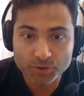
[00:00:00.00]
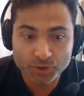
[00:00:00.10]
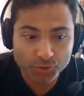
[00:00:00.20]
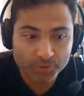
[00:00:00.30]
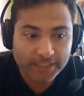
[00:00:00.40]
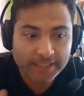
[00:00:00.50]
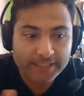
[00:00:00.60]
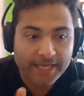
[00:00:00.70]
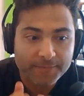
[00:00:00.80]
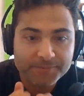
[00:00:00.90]
to an
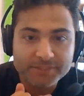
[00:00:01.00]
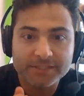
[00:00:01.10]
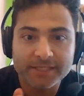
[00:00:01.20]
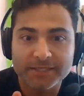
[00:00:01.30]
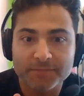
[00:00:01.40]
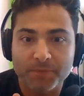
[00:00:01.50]
encapsulated